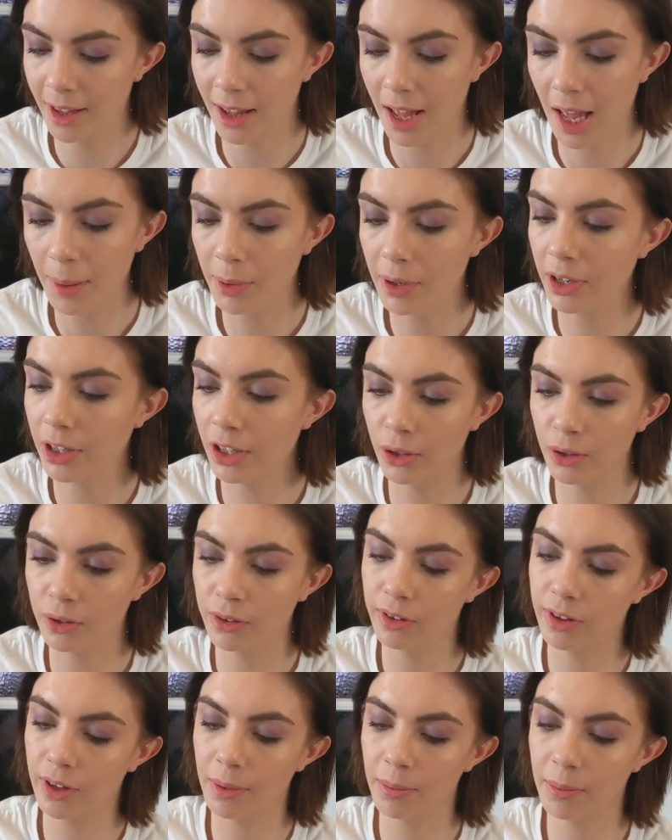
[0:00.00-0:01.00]
I'm going to use
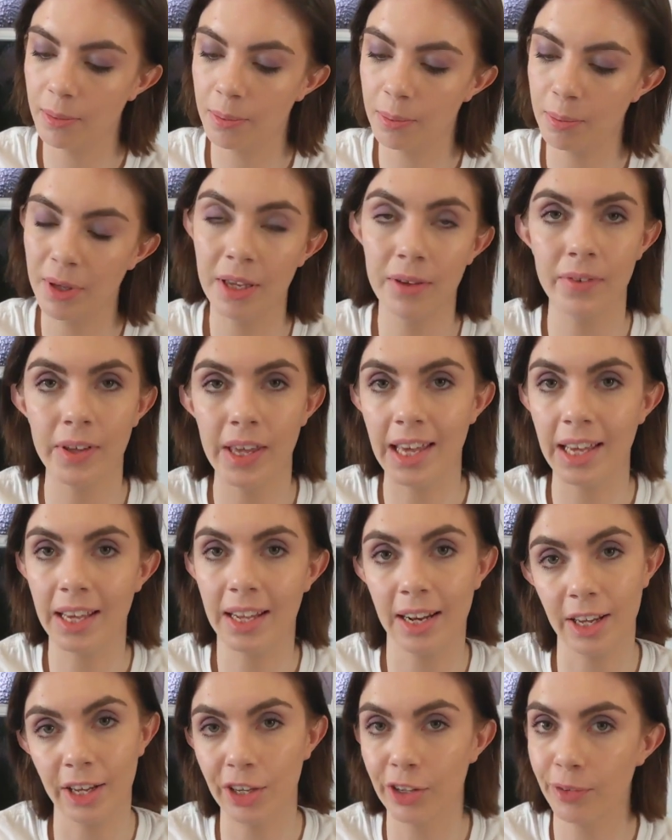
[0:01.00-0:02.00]
some PVA
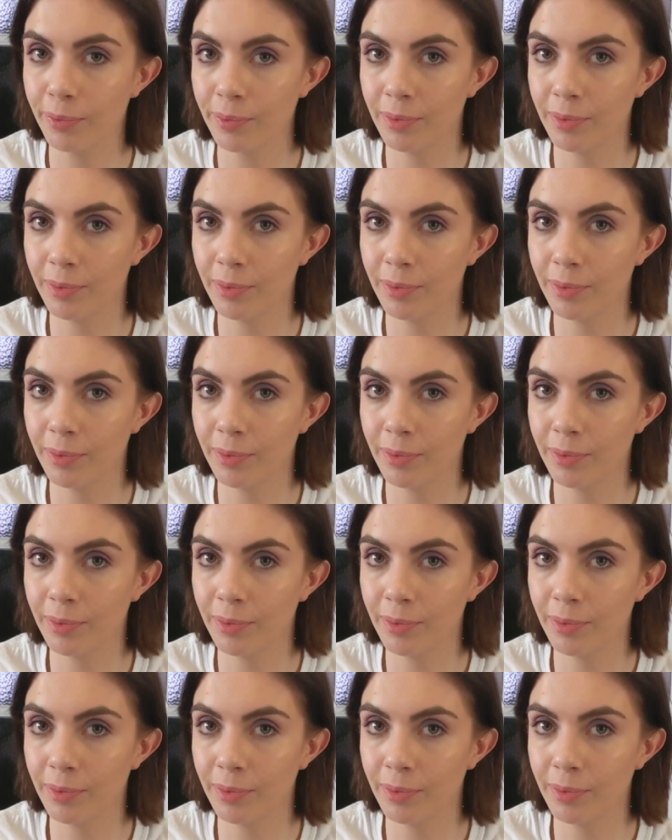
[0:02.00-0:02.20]
glue.